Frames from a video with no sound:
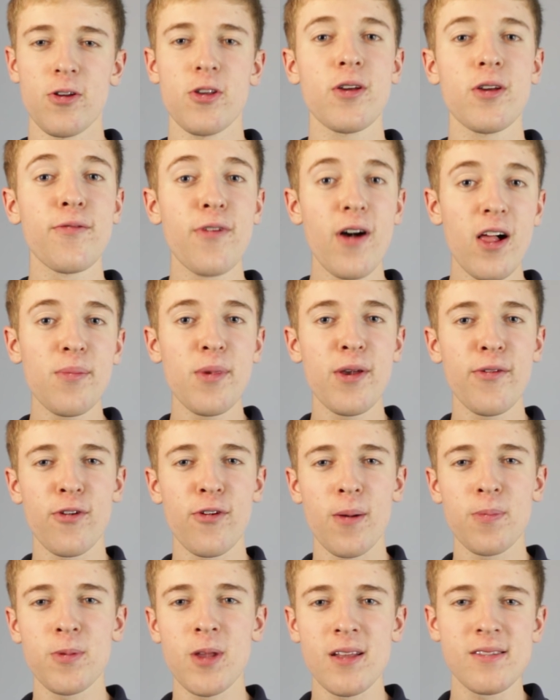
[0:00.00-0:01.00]
You can follow me
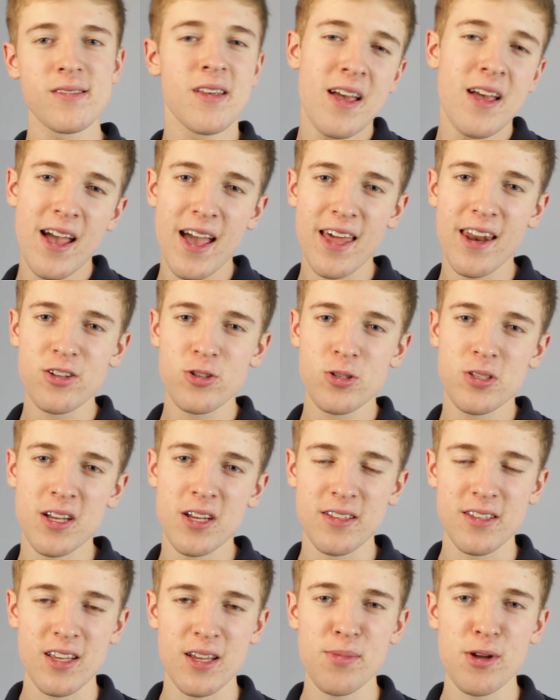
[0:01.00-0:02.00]
for updates and
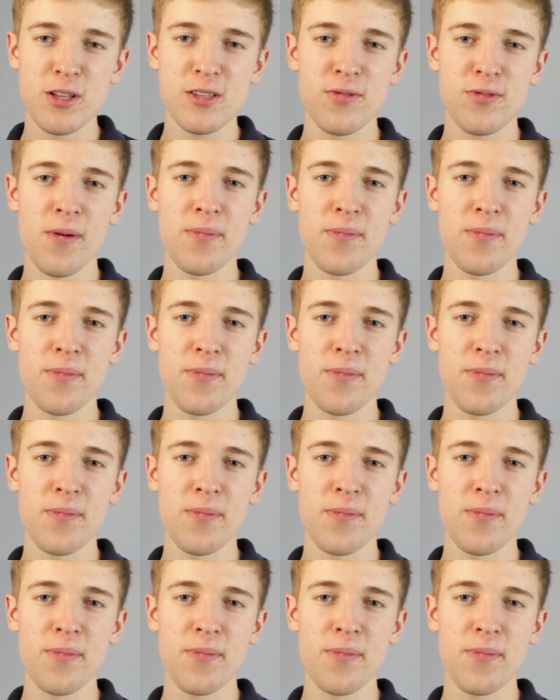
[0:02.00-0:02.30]
interesting tidbits